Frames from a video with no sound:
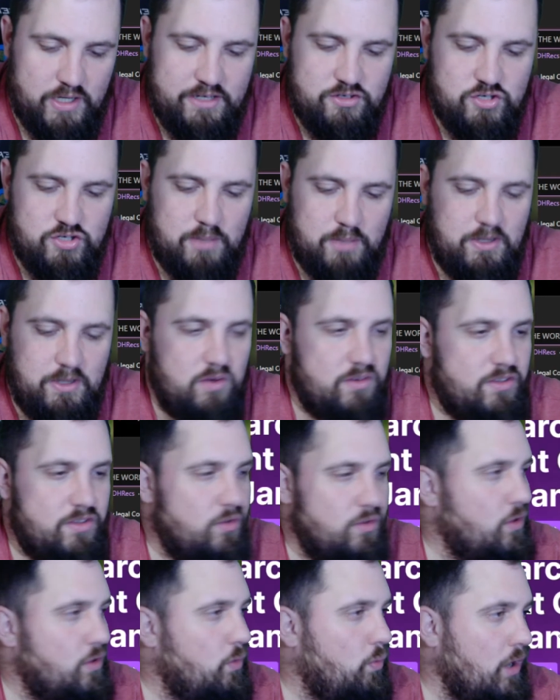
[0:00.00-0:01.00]
Tribute to
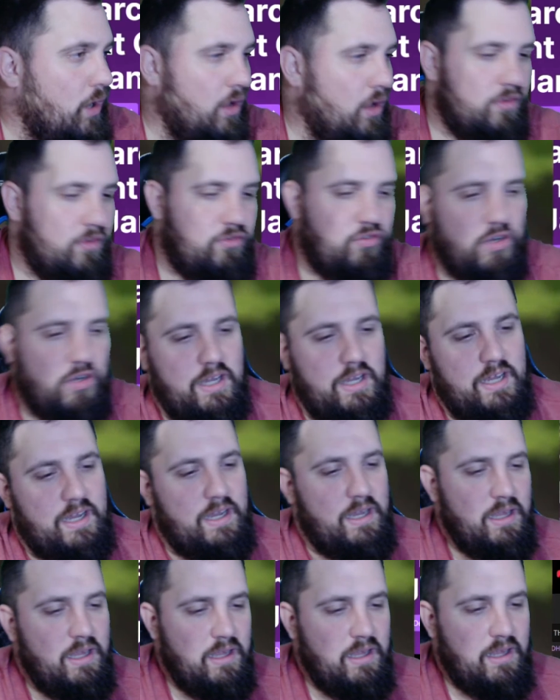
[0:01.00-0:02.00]
the World Tree.
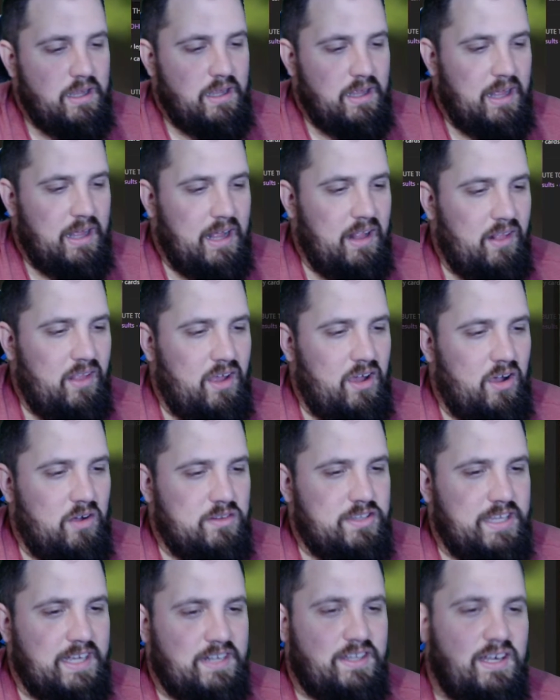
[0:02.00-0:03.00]
Hello,
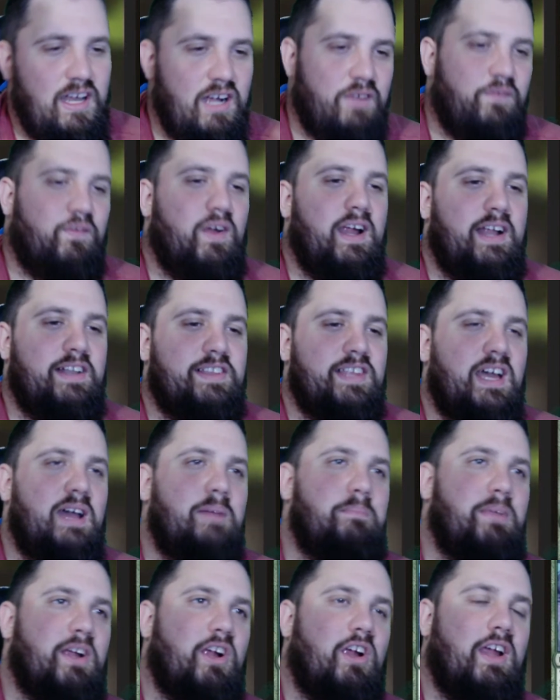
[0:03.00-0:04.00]
TikTok friends. I'm
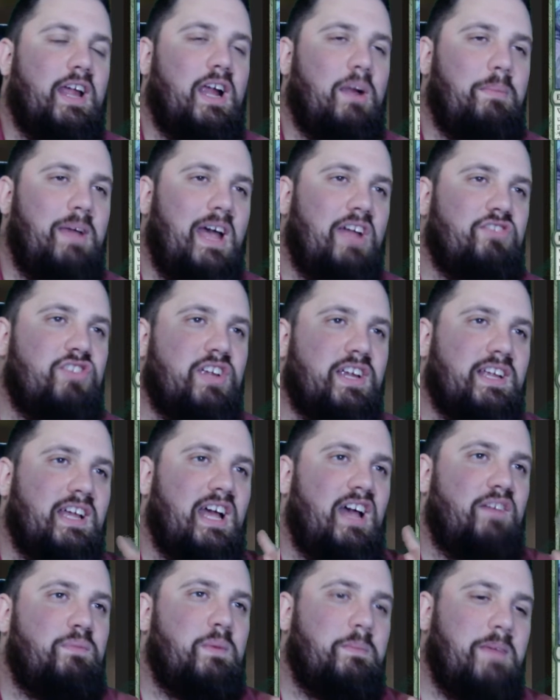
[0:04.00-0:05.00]
Bigger Gamer Magic.
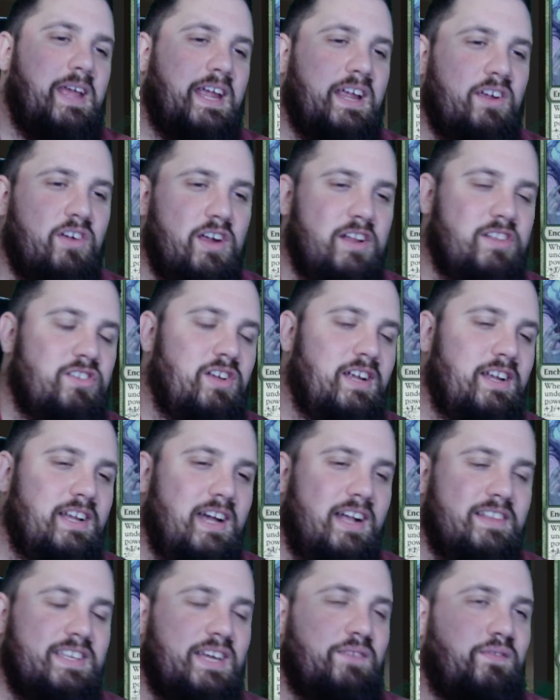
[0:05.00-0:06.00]
I've been making green screen
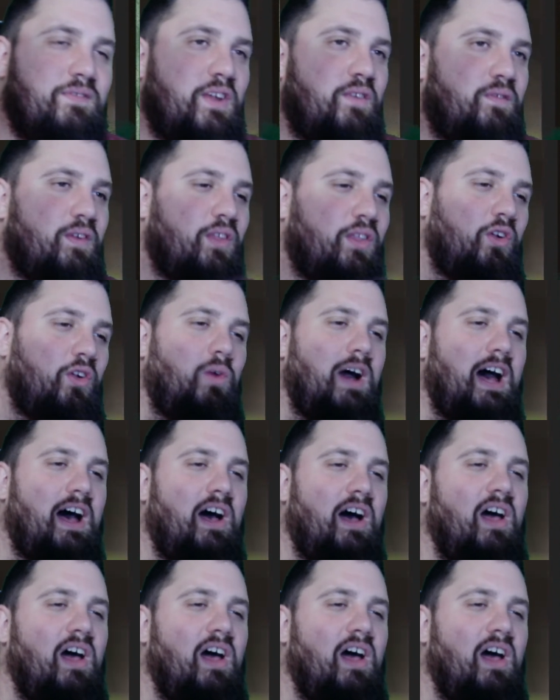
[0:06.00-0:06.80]
content for you for a little while.